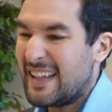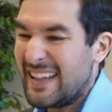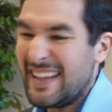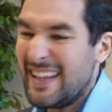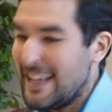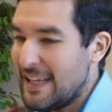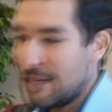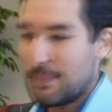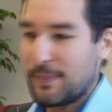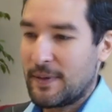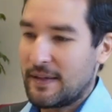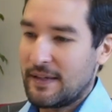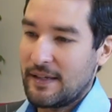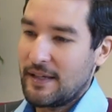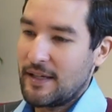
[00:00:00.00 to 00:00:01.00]
leap
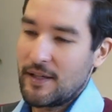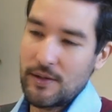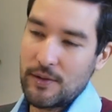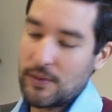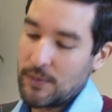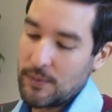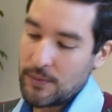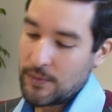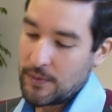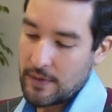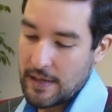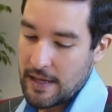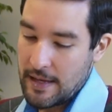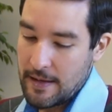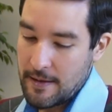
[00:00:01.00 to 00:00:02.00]
into
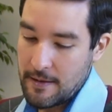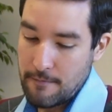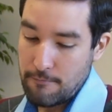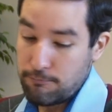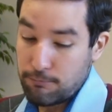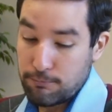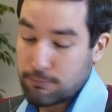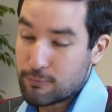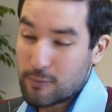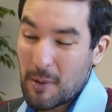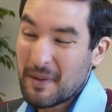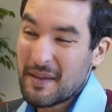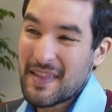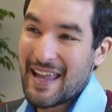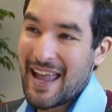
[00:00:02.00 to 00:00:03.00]
uh,
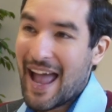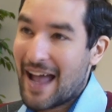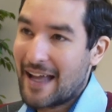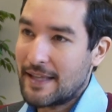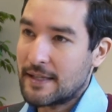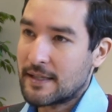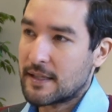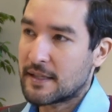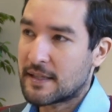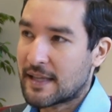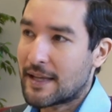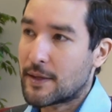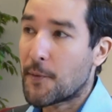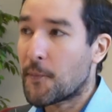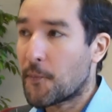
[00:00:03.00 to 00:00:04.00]
probably the highest
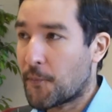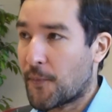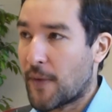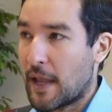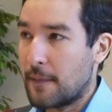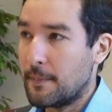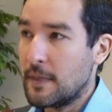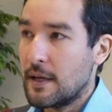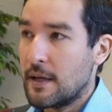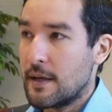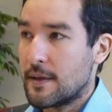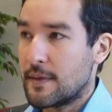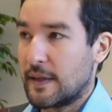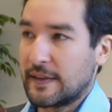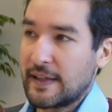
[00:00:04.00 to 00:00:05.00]
stand of fame
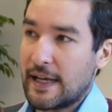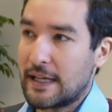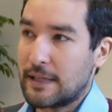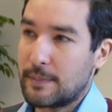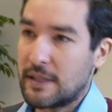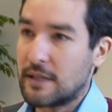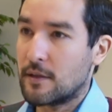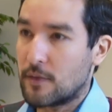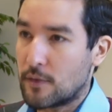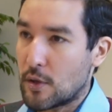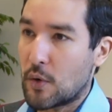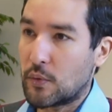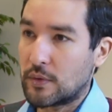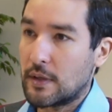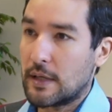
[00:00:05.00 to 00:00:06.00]
that had been
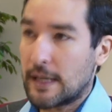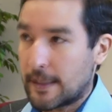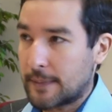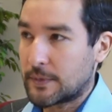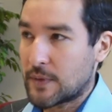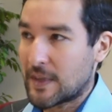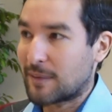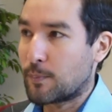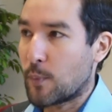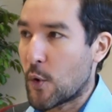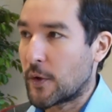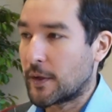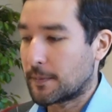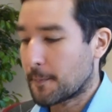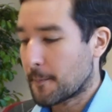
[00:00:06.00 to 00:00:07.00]
known up to that
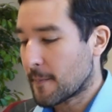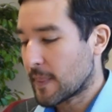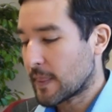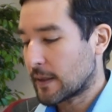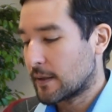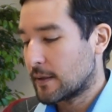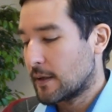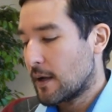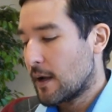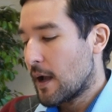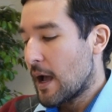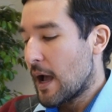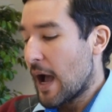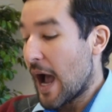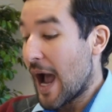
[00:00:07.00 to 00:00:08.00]
point.
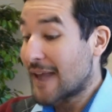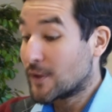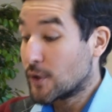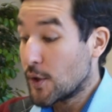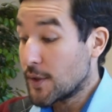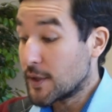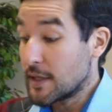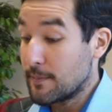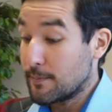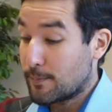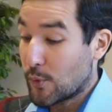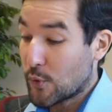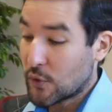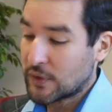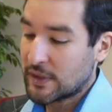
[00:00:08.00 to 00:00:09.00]
Another
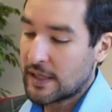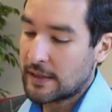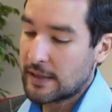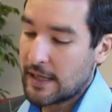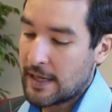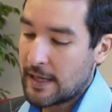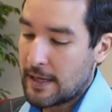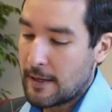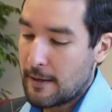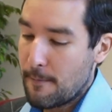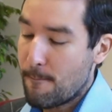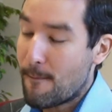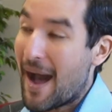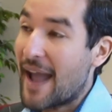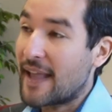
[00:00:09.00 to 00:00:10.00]
important uh,
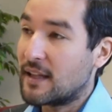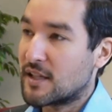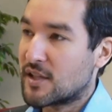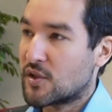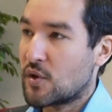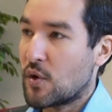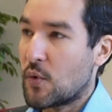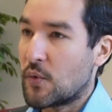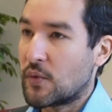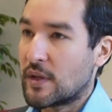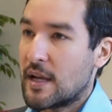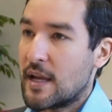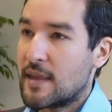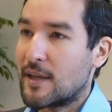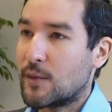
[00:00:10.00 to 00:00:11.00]

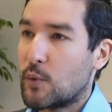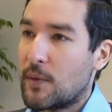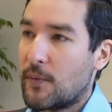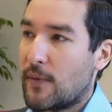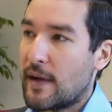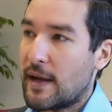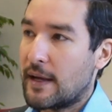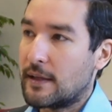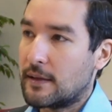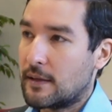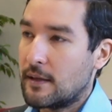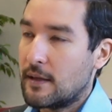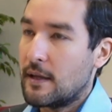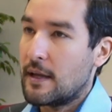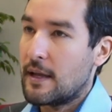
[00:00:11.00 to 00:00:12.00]
milestone that we find um,